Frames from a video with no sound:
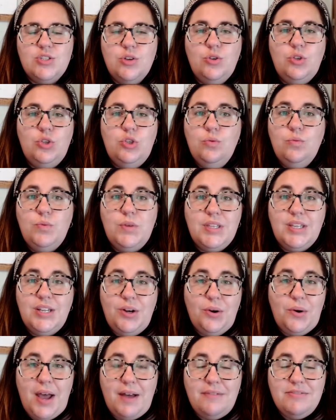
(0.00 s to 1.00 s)
So you really
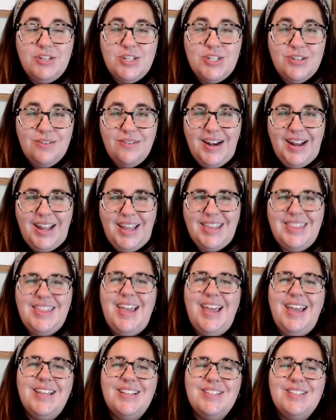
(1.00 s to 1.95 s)
don't have to do anything.